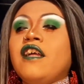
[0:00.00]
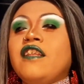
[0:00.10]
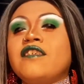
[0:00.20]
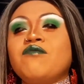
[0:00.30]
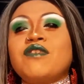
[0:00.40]

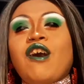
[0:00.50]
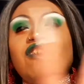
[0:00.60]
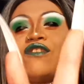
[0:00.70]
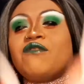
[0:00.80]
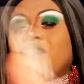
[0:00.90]
This was
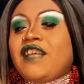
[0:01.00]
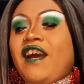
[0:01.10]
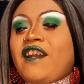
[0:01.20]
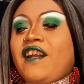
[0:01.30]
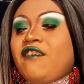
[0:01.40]
also
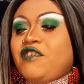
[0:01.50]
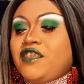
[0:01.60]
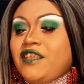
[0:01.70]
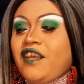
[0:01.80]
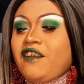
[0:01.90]
sad, and I was
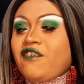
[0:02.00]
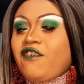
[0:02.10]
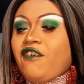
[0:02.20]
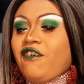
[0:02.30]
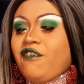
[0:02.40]
just like,
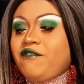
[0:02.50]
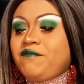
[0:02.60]
girl,